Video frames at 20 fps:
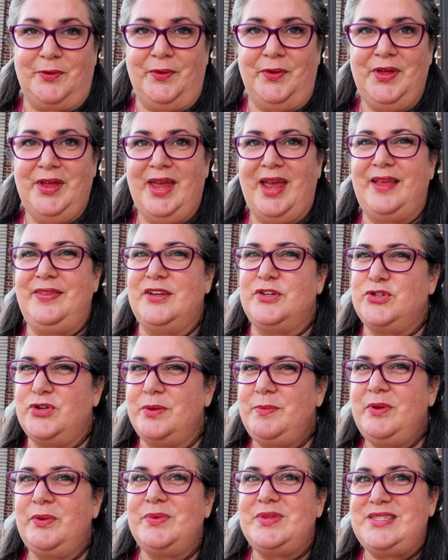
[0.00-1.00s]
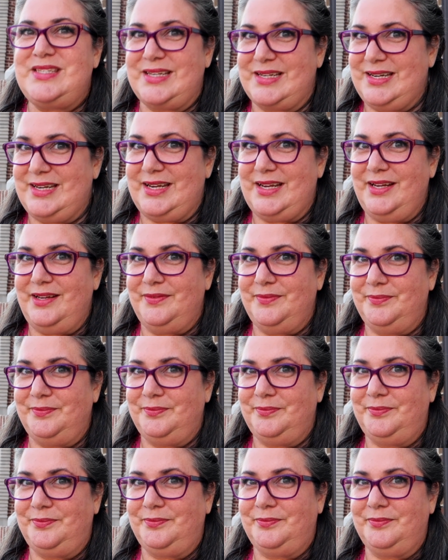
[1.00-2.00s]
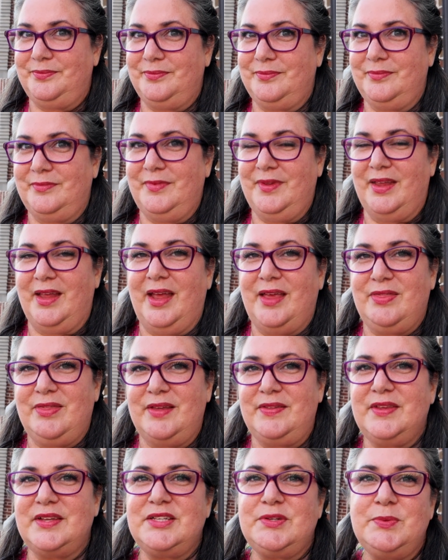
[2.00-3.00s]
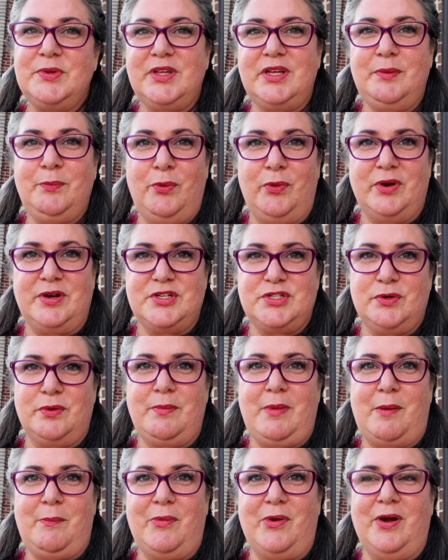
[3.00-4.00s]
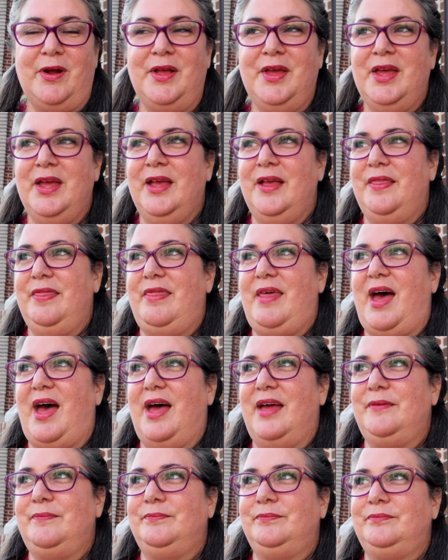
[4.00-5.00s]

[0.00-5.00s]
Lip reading: And they treat me with dignity. I think that's really important to remember, that